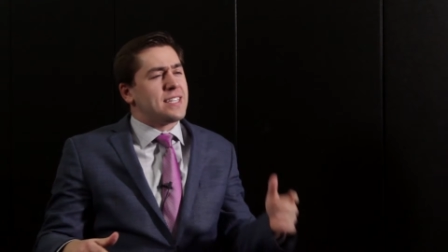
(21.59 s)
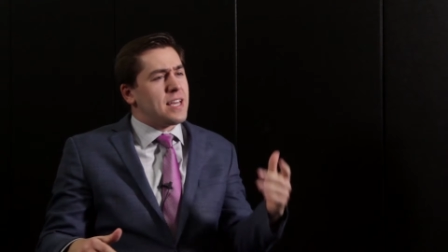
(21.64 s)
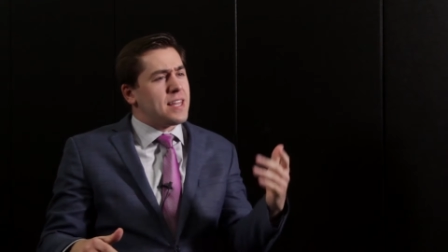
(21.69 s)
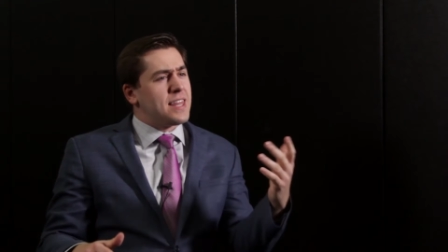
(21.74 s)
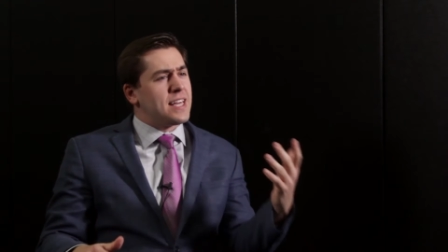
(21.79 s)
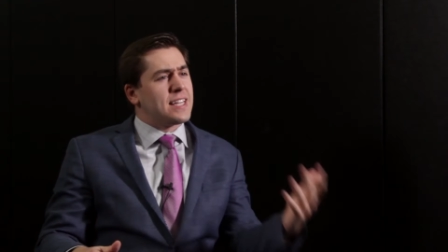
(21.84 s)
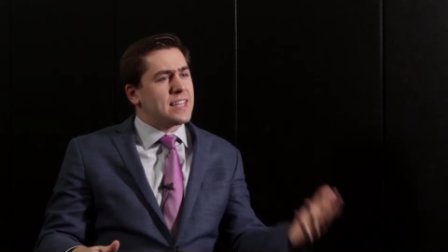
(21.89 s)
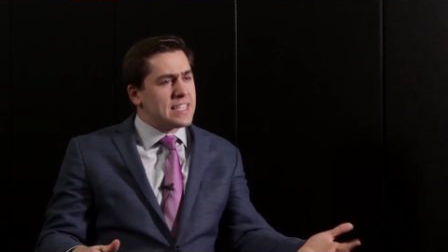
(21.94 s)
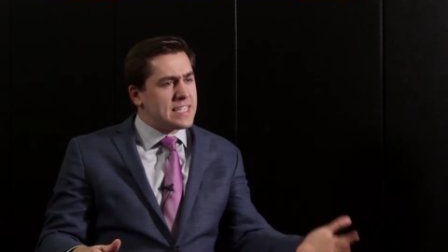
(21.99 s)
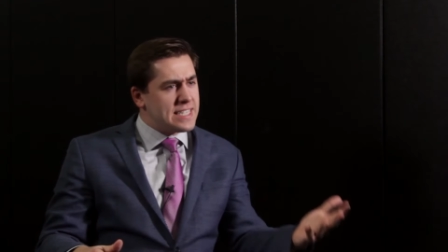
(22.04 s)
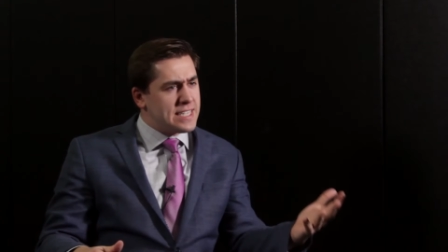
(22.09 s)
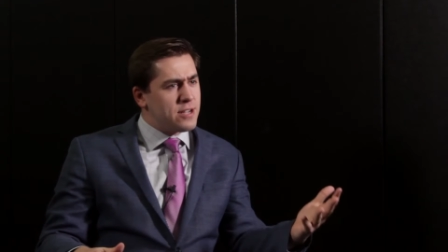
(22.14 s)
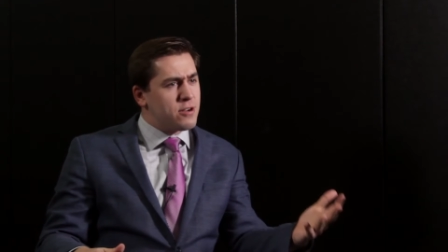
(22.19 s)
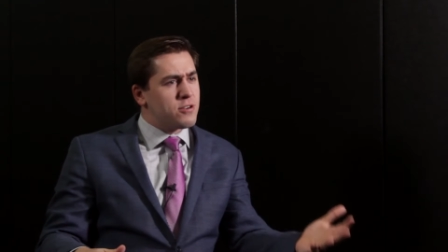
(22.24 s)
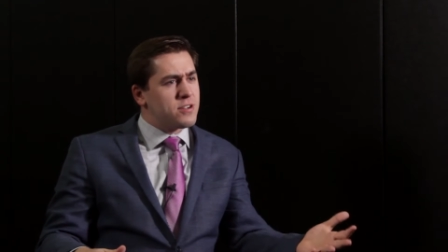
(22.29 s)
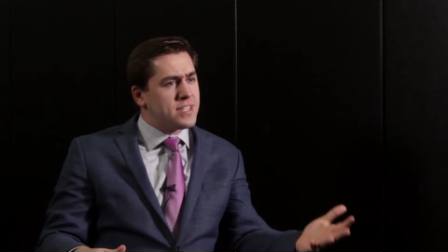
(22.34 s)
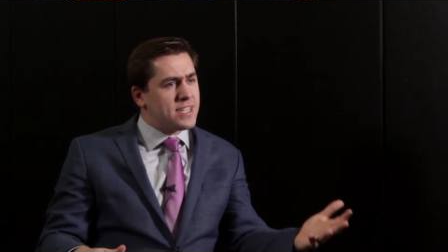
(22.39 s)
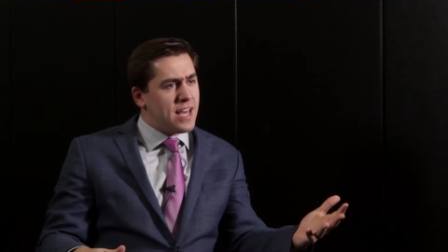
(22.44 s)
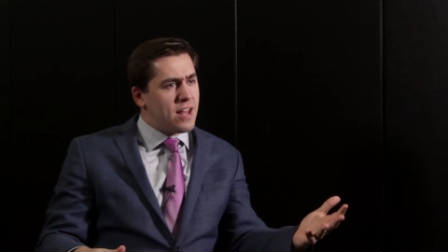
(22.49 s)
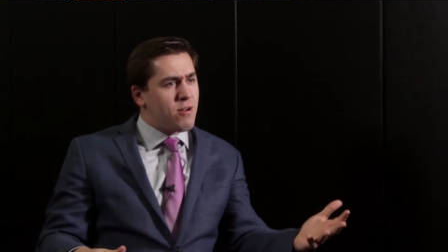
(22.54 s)
I think the
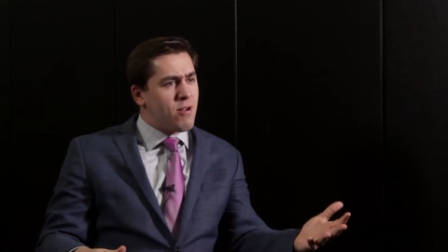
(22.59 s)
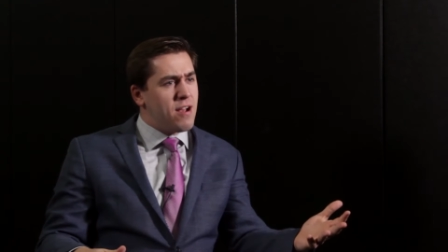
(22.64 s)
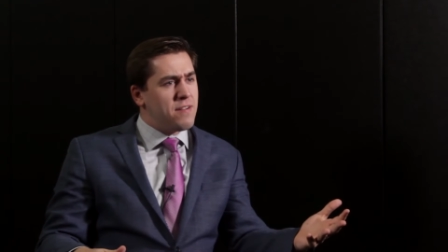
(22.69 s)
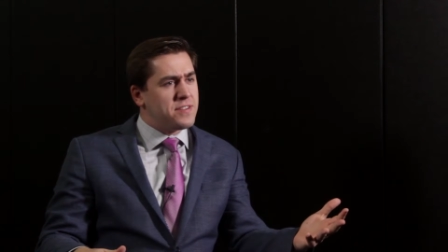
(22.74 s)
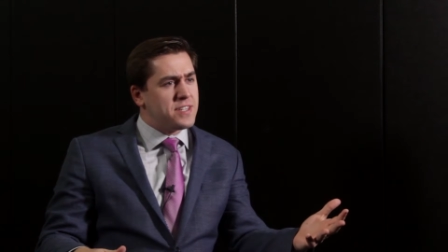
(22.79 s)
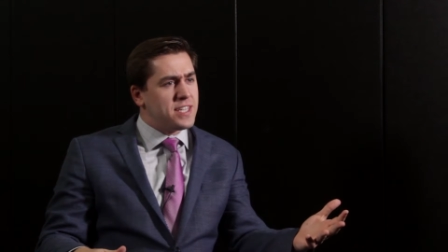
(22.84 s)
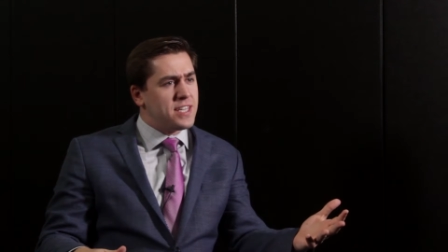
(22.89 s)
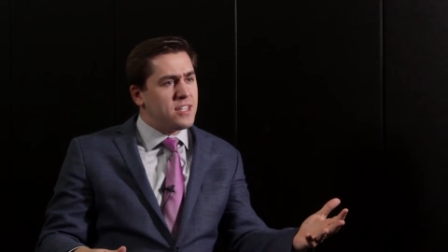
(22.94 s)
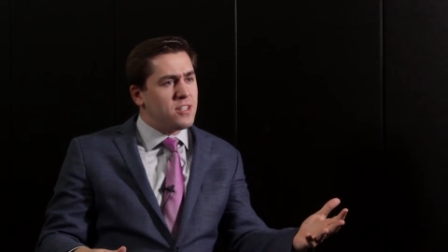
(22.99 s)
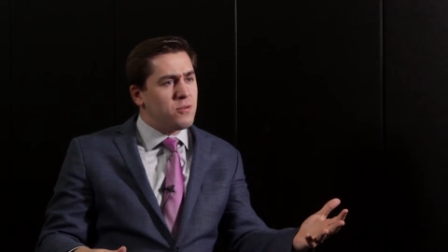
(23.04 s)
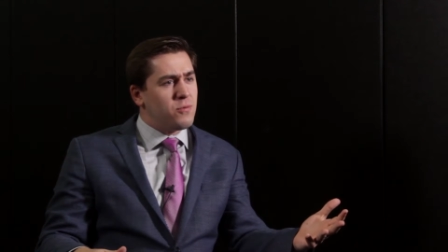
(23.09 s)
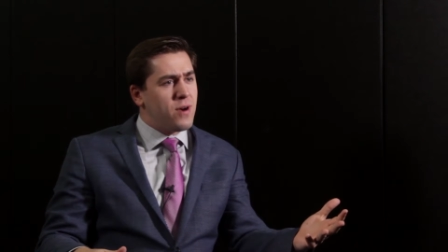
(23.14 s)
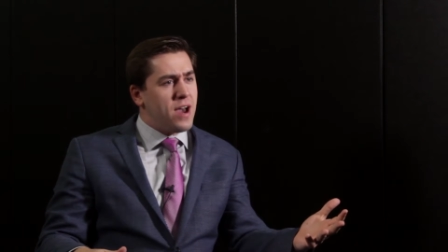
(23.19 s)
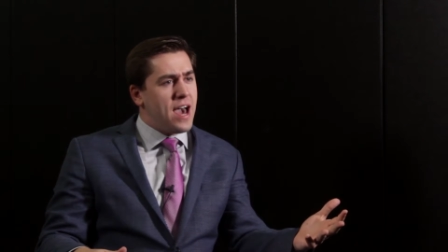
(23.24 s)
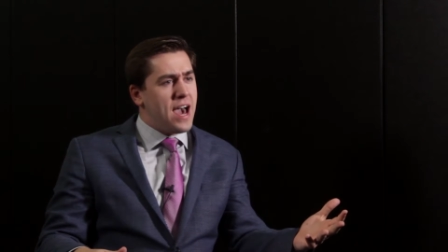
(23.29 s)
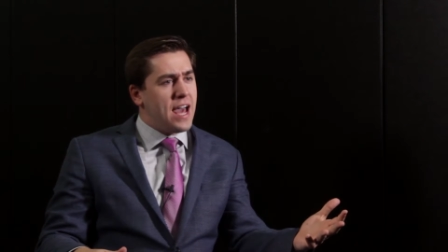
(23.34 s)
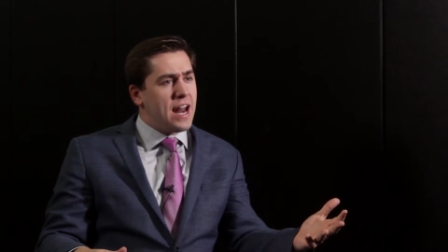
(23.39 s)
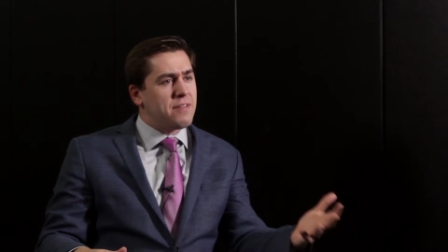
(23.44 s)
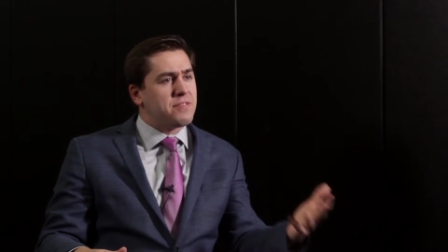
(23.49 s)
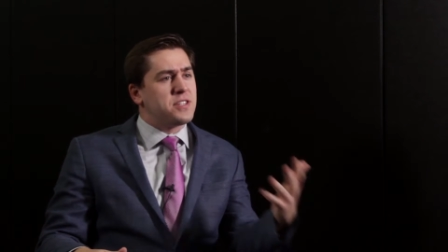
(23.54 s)
Sears Center I've seen you
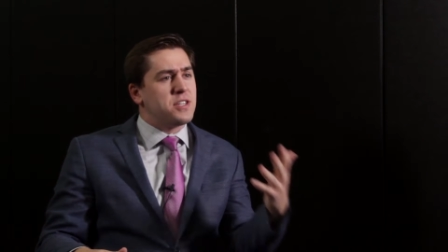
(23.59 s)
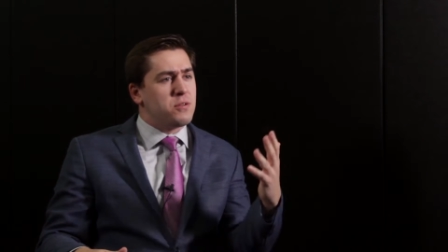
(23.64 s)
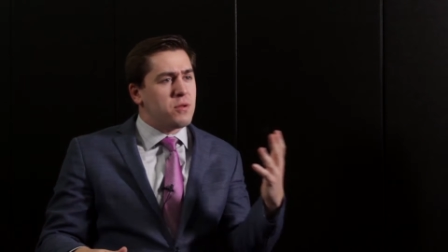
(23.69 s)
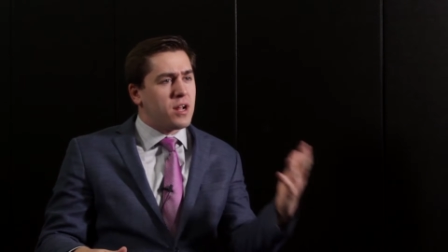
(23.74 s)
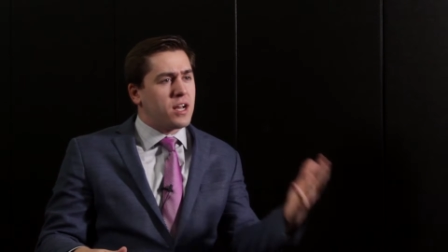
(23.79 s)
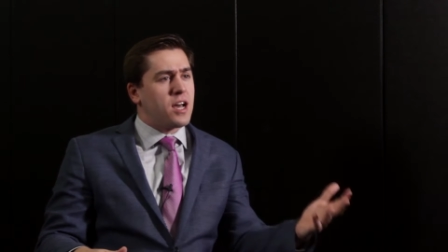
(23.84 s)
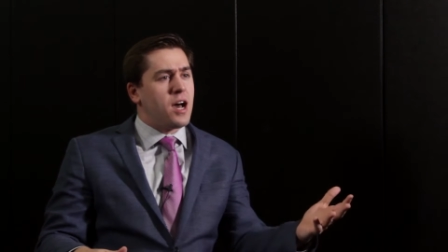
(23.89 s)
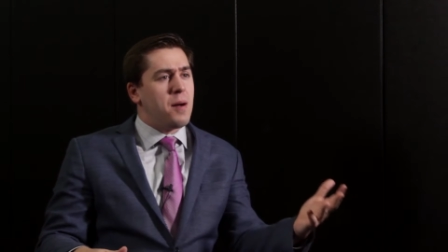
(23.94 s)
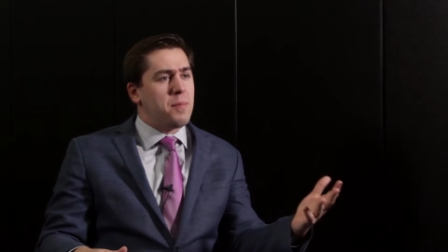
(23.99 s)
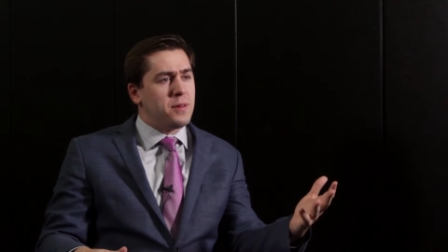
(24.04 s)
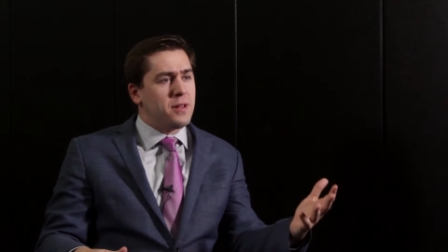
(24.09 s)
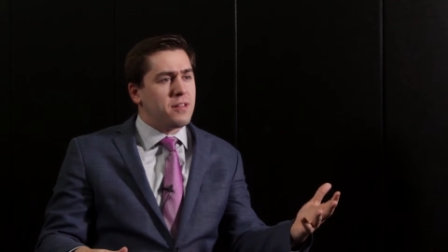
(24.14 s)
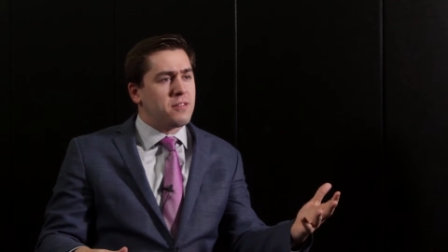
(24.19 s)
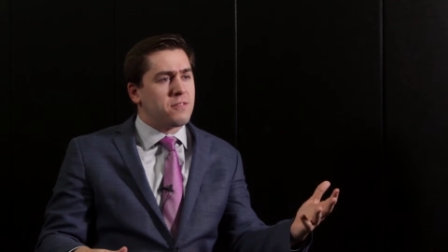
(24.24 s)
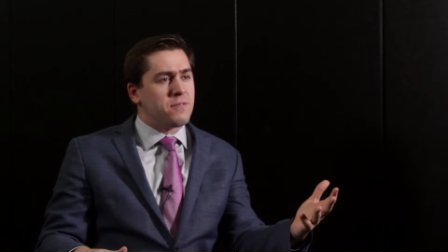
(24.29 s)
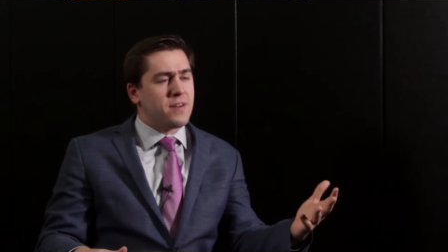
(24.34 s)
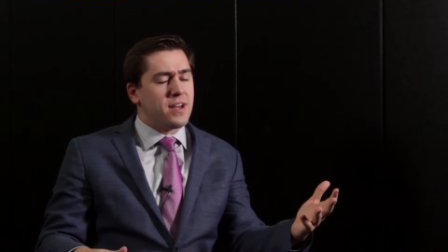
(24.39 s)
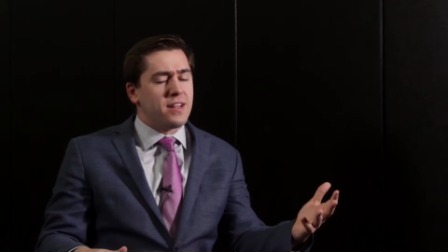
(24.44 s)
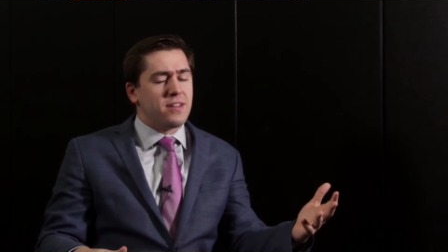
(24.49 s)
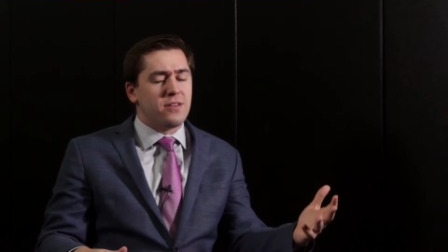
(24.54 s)
at. I've seen you at a couple
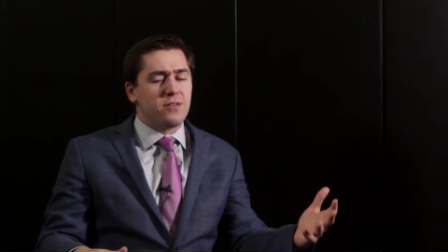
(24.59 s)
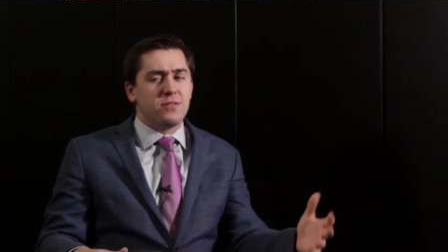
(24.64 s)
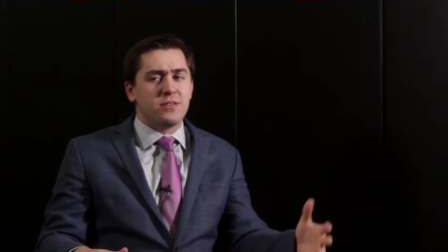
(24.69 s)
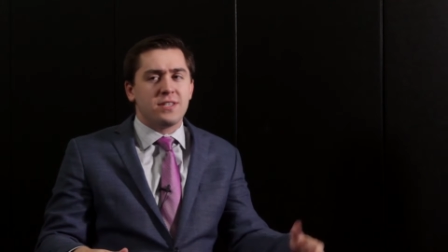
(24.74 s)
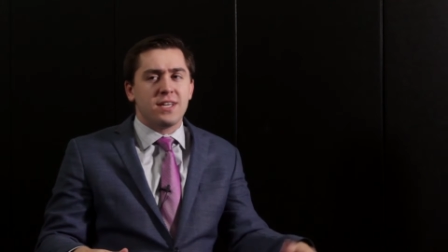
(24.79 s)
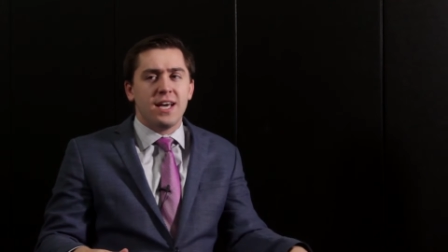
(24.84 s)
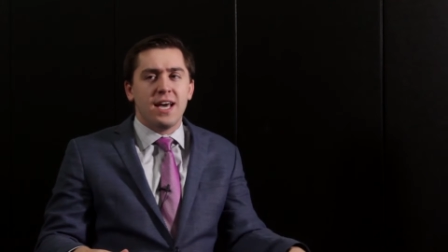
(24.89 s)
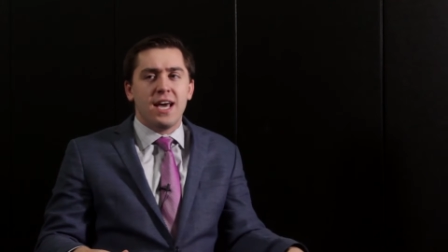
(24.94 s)
other venues.